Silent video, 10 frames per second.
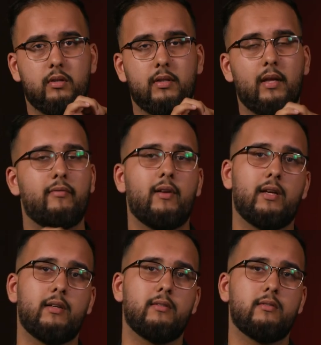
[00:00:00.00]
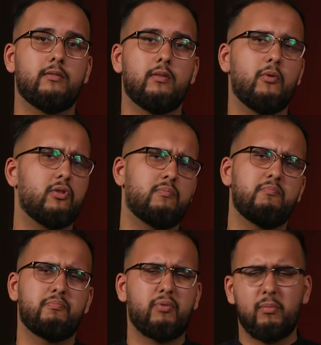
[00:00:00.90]
in that flag. The most,
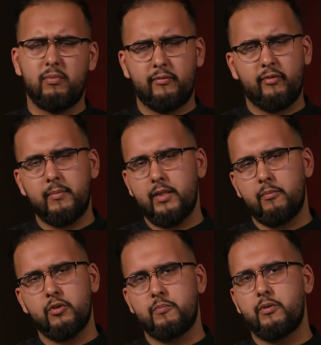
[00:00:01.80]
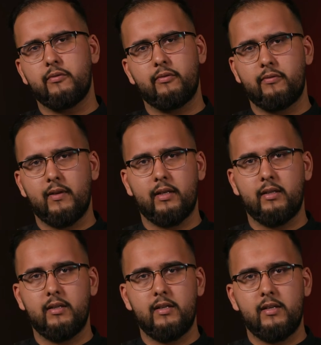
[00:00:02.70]
probably for me, the most beautiful flag
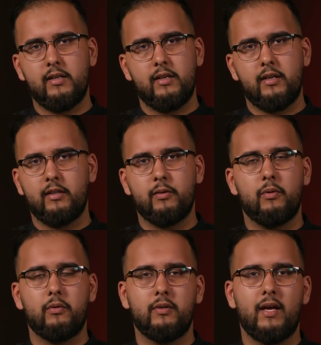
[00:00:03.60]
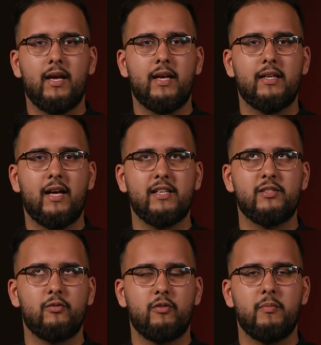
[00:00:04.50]
in the world. And I
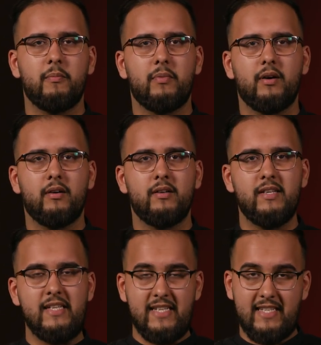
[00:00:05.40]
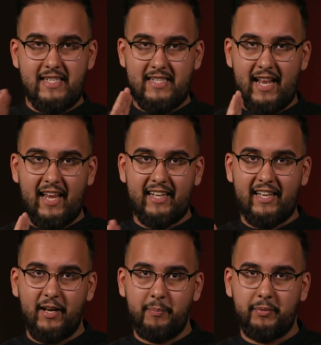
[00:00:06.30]
still remember
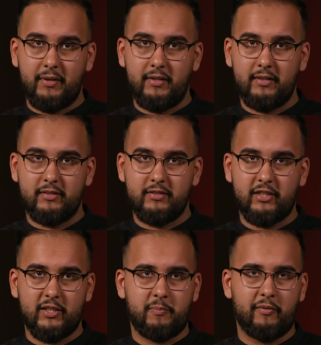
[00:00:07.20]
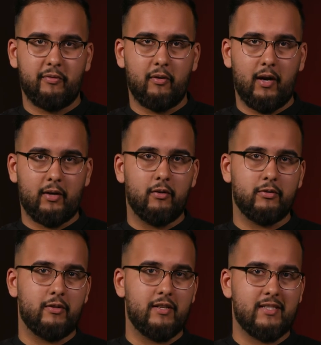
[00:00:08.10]
lining up just before I got
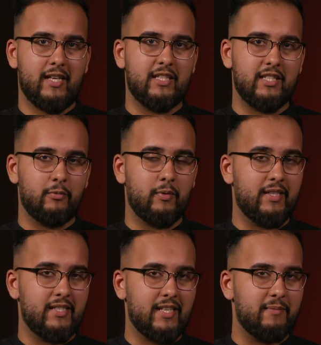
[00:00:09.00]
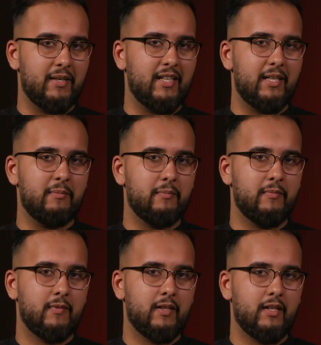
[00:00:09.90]
onto the stage and where they said my name.
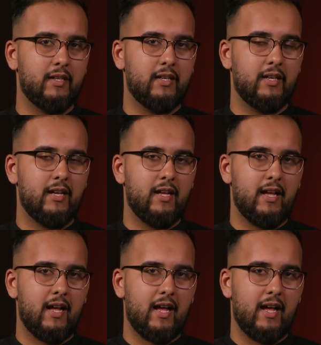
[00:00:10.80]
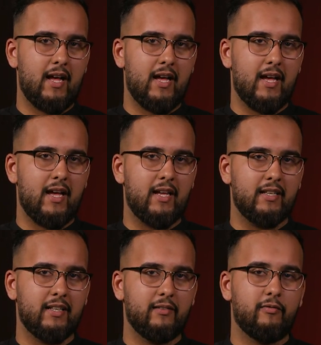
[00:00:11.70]

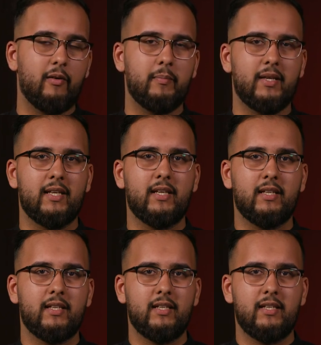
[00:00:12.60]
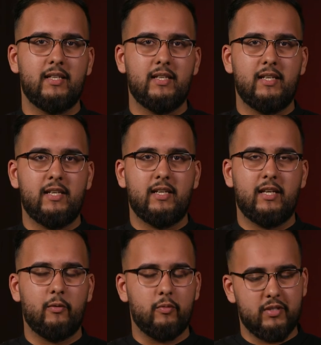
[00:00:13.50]
And for me,
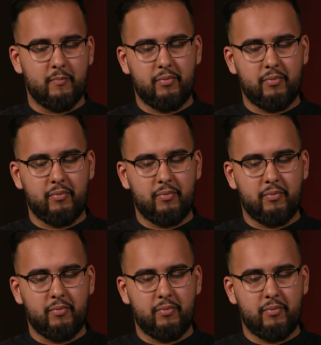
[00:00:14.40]
it was the